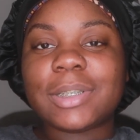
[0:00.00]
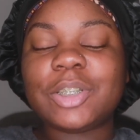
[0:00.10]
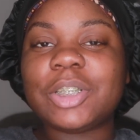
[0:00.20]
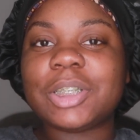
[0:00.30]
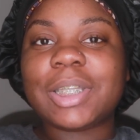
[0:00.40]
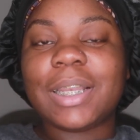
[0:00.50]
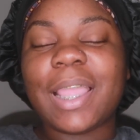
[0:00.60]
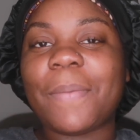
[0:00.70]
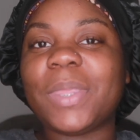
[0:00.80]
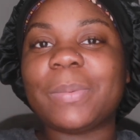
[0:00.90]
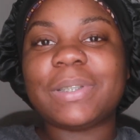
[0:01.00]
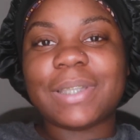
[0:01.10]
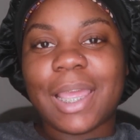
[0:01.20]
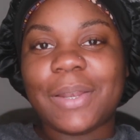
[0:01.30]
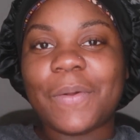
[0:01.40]
it's just going to get me
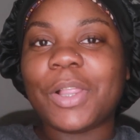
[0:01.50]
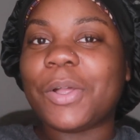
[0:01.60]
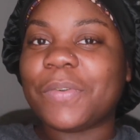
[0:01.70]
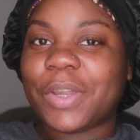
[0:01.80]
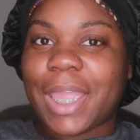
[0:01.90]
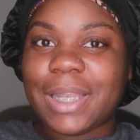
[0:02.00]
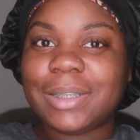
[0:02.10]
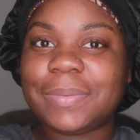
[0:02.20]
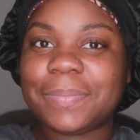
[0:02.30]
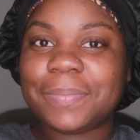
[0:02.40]
upset all over again.